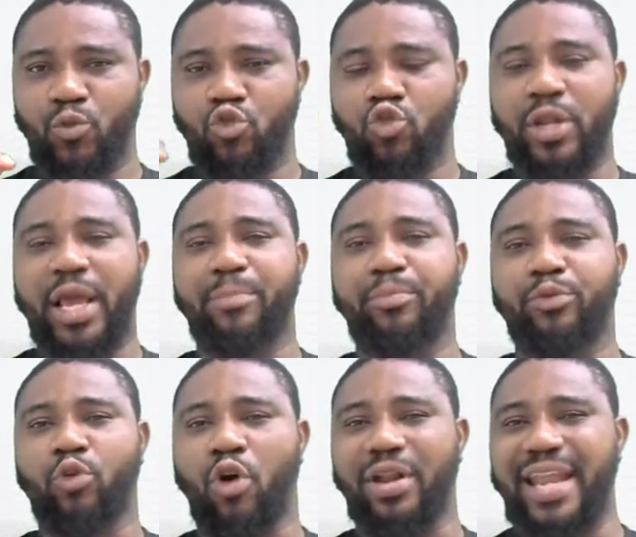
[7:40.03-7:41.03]
So they
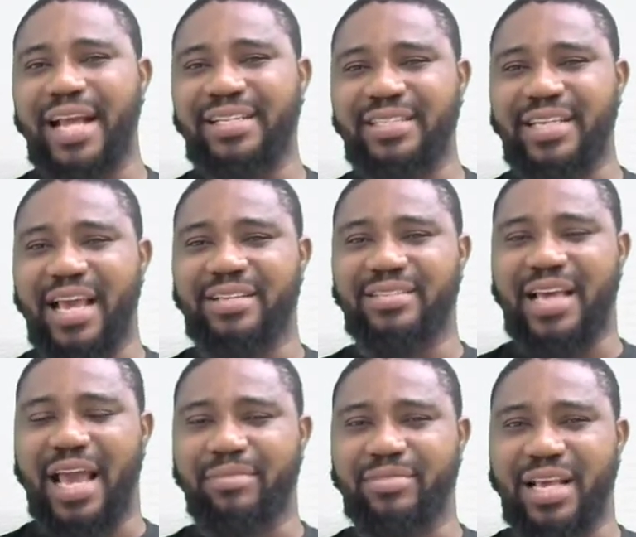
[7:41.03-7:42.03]
collect this
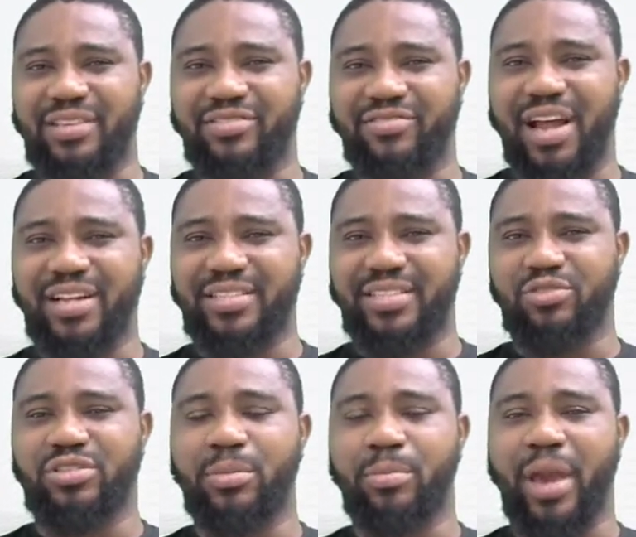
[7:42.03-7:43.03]
enzyme, they extract it
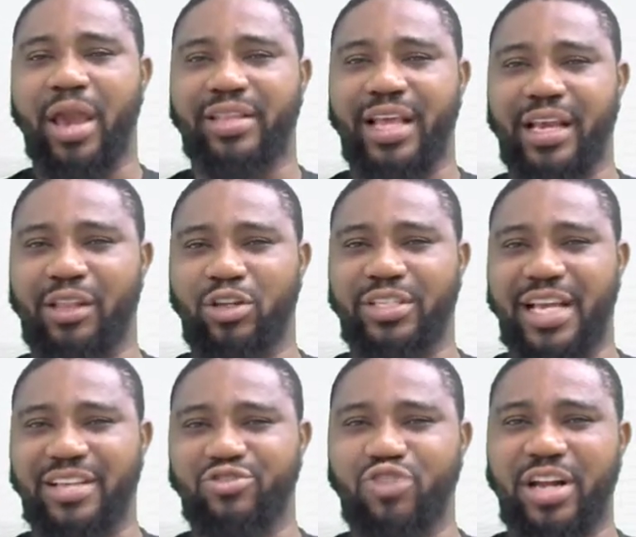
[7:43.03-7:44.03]
using biotechnology, they
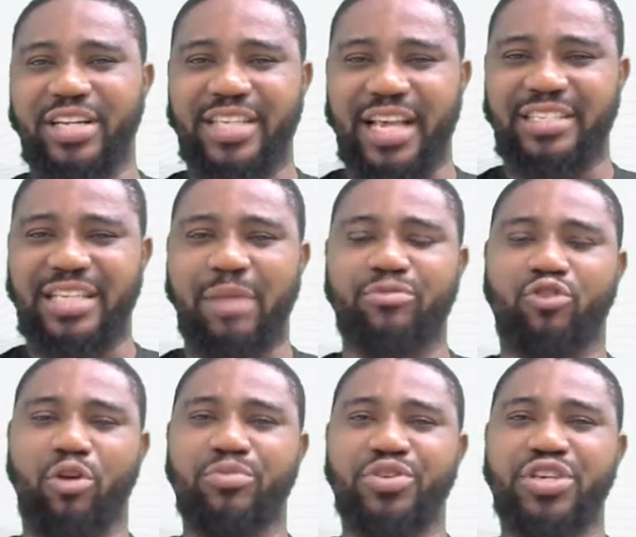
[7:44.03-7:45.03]
extract this enzyme
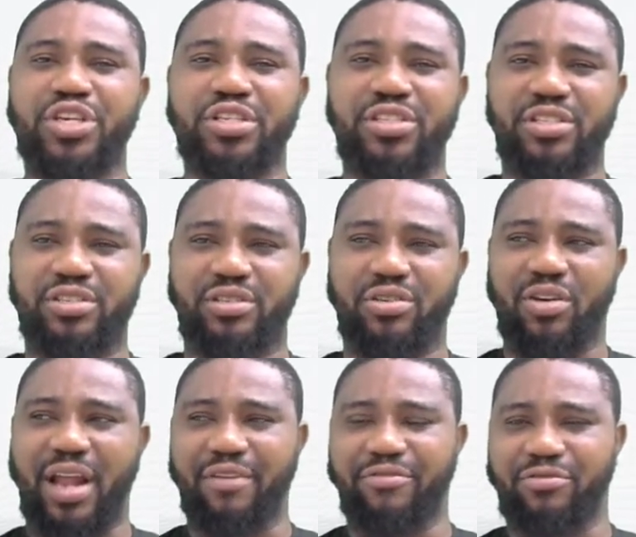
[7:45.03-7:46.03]
from yeast,
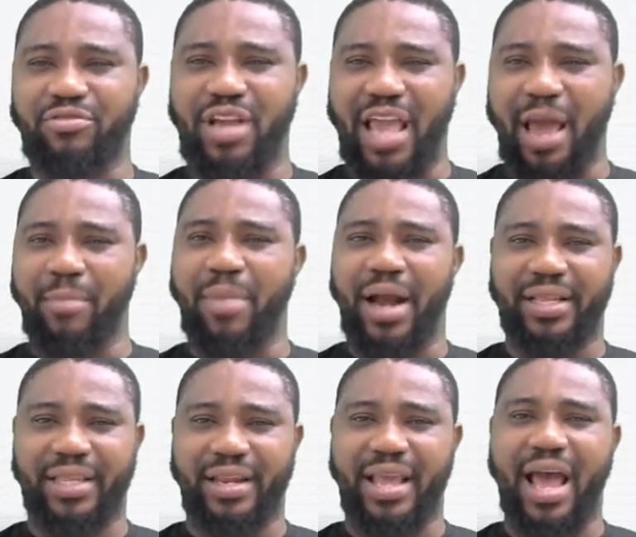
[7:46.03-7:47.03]
other fungi and
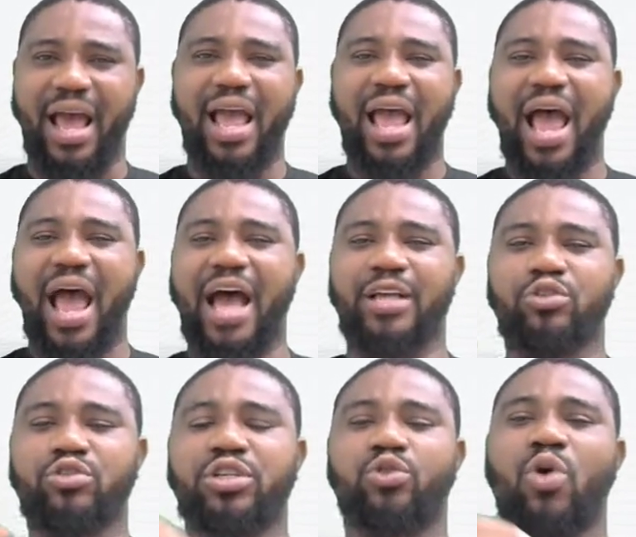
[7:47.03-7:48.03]
bacteria, and
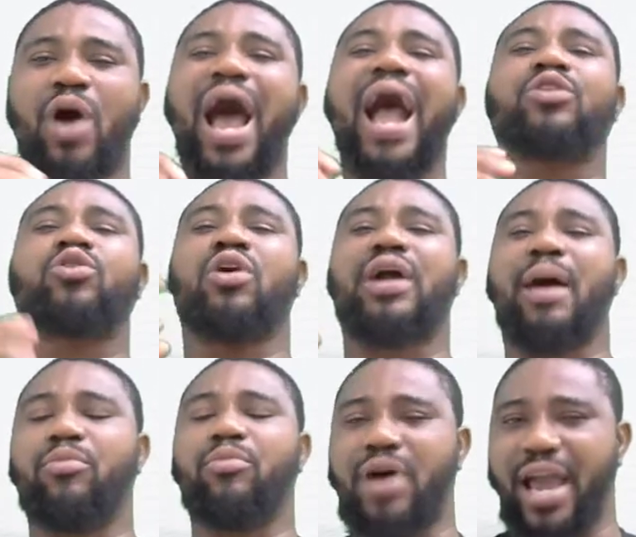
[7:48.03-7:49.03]
use it to act on
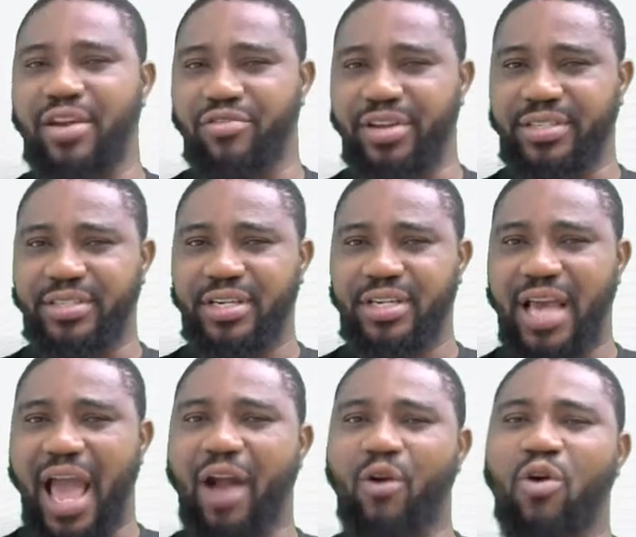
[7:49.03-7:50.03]
carbohydrates
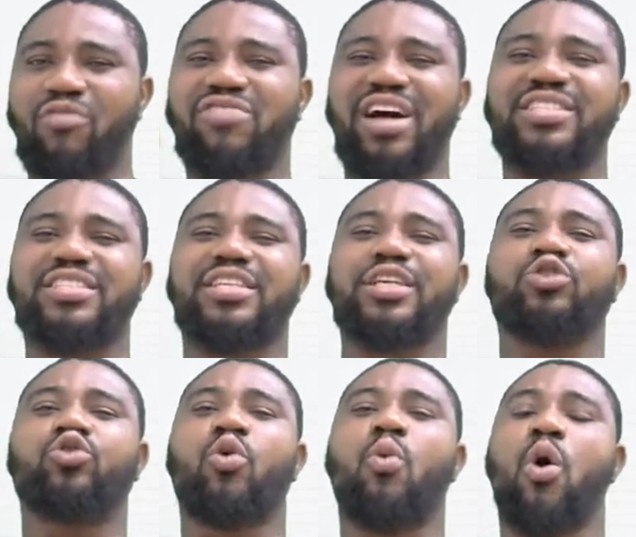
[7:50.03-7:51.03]
and convert it
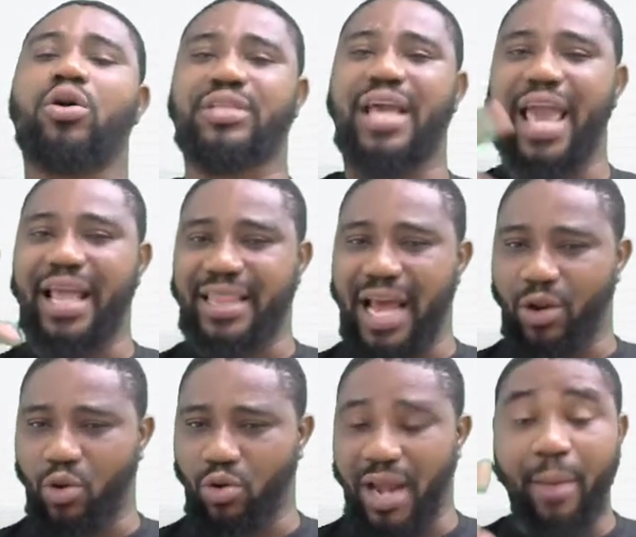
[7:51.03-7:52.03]
into what?
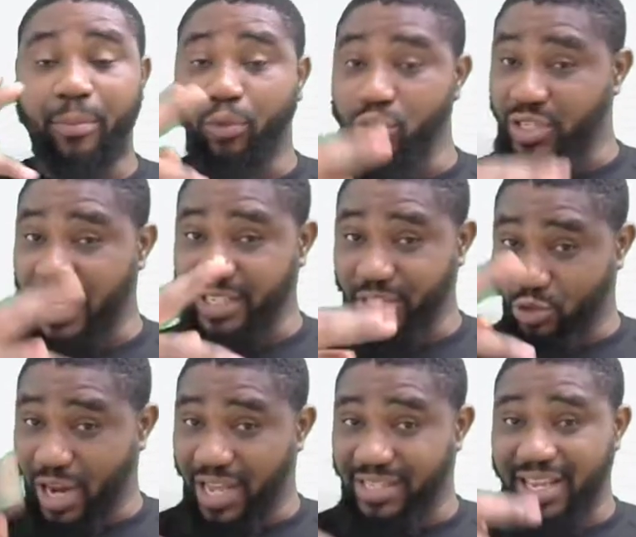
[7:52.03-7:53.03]
Ethanol. That process is
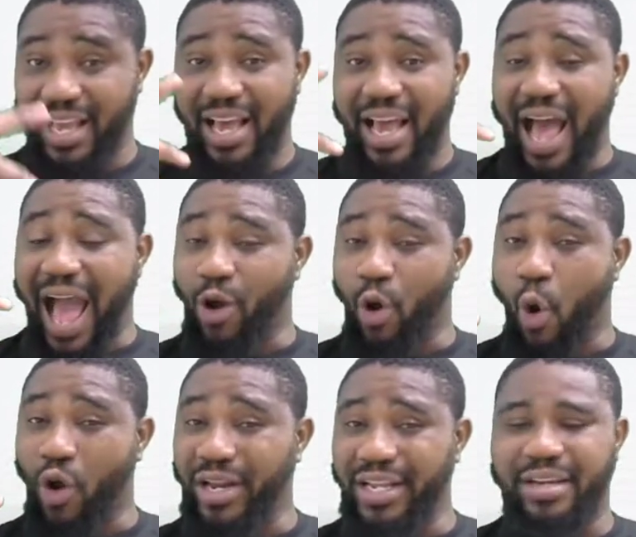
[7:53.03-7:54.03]
known as
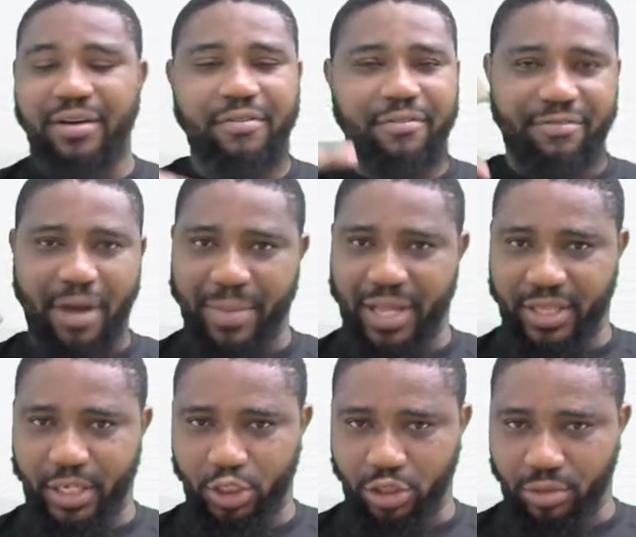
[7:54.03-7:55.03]
alcoholic
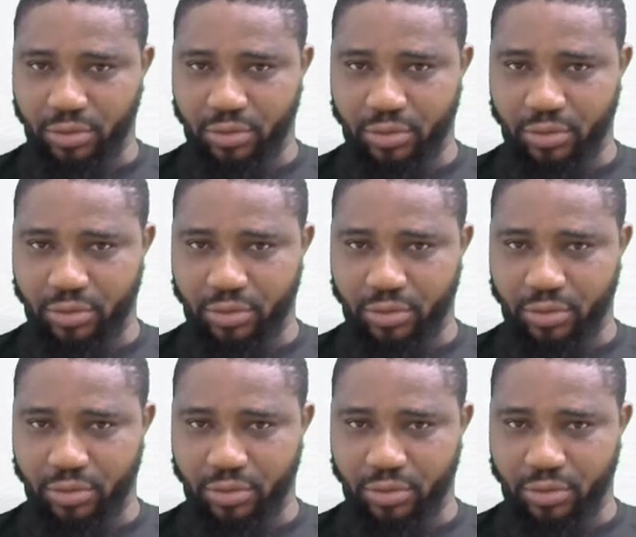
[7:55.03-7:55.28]
fermentation.